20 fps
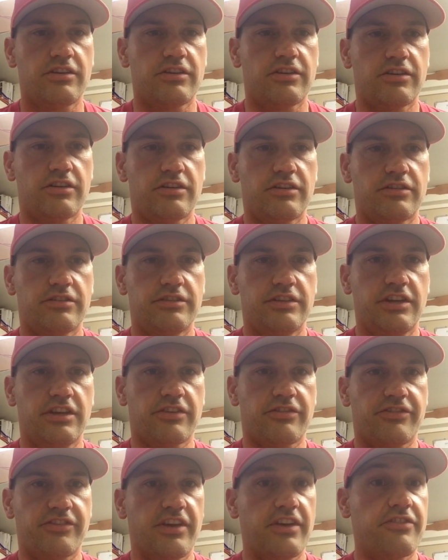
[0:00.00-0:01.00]
Uh, yeah,
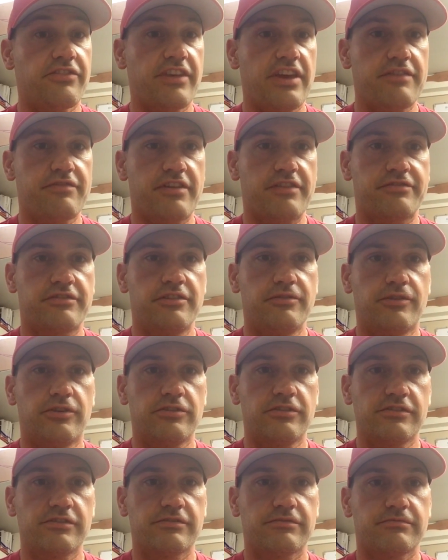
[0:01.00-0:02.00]
stay safe,
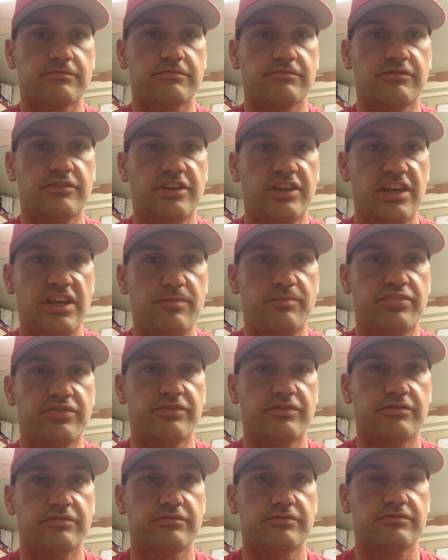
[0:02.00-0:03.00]
everyone. Keep
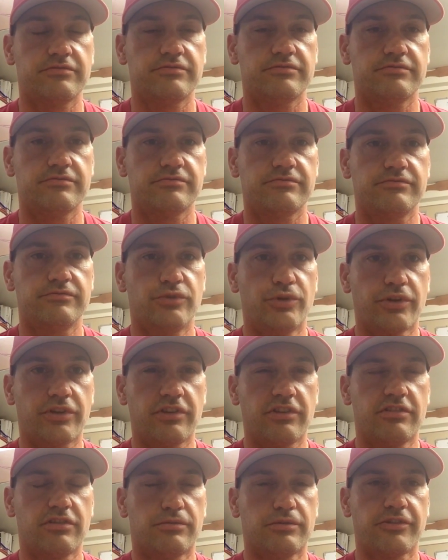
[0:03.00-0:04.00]

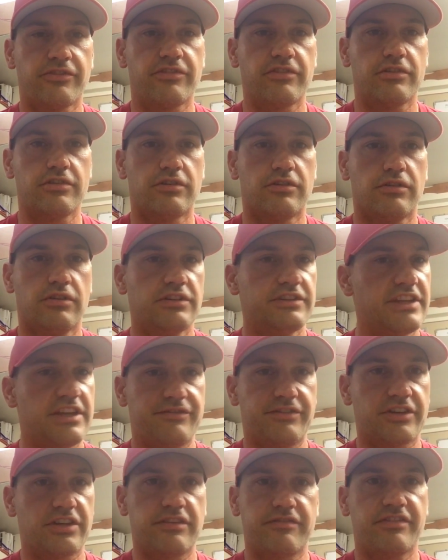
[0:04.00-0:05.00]
working towards your goal,
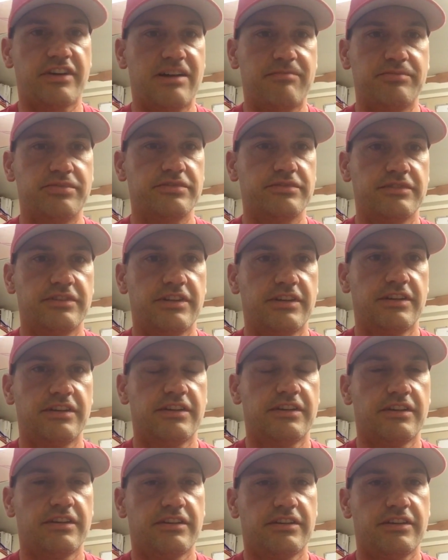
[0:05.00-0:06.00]
never give up,
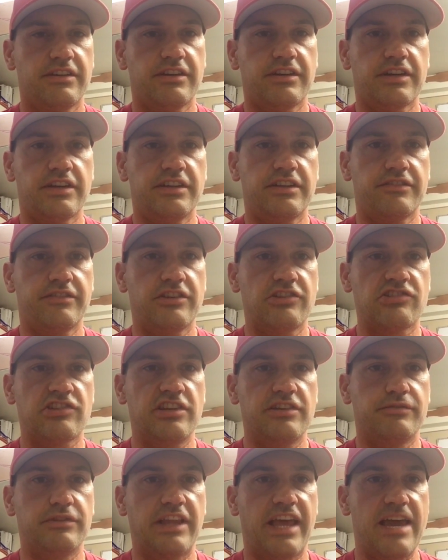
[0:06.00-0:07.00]
and
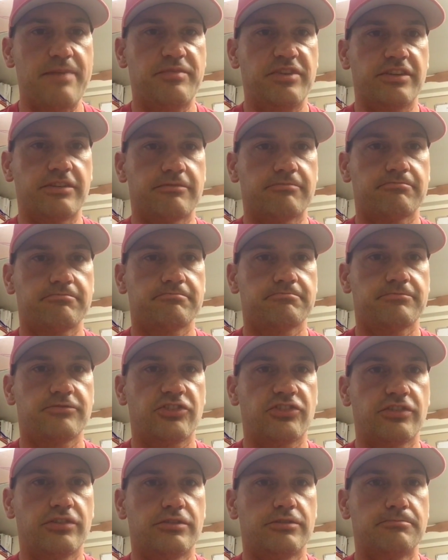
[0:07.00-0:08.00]
eventually it will happen.
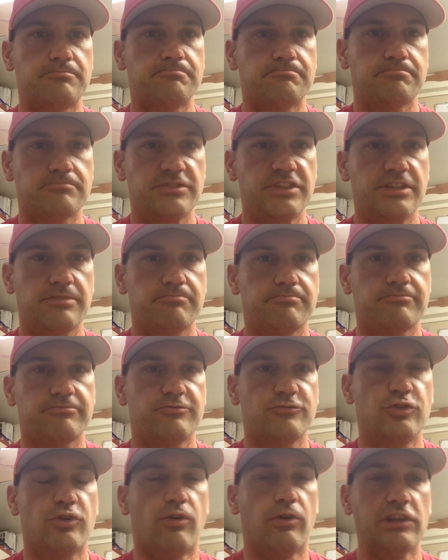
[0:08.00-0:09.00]
So, yeah,
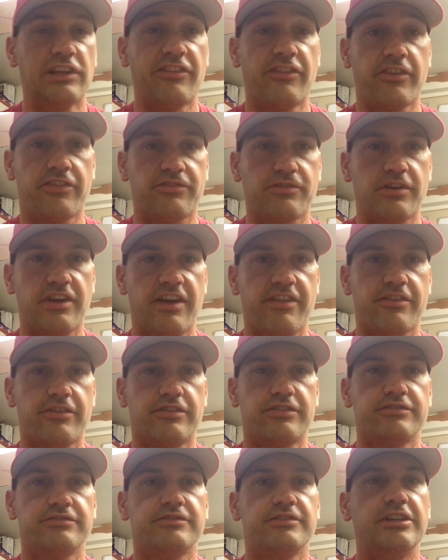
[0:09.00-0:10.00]
we're all in this
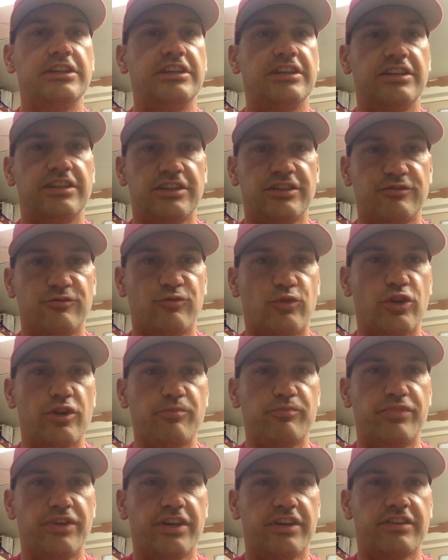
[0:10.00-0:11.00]
together,
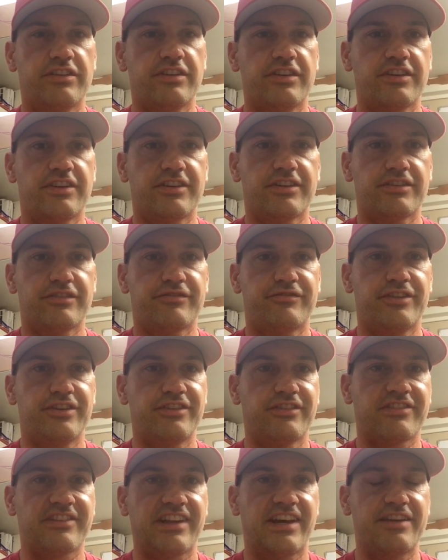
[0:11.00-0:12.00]
one big uh,
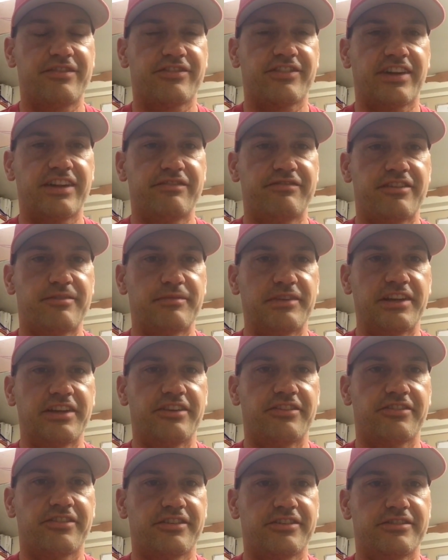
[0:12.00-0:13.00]
fitness lifestyle
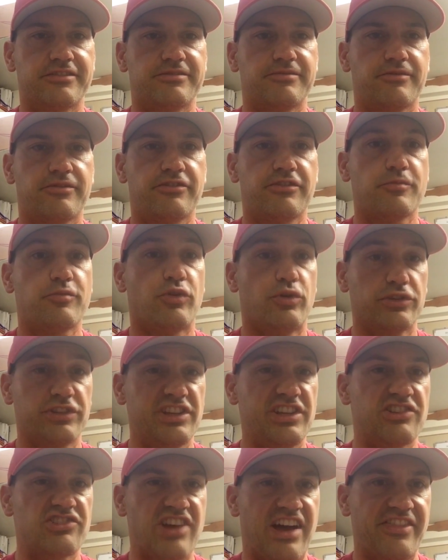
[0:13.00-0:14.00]
family, so
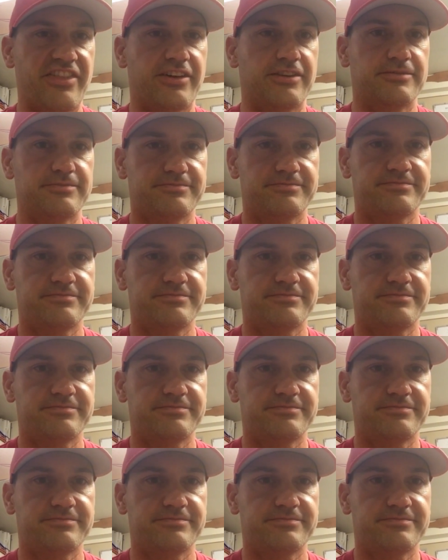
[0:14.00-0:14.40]
support each other.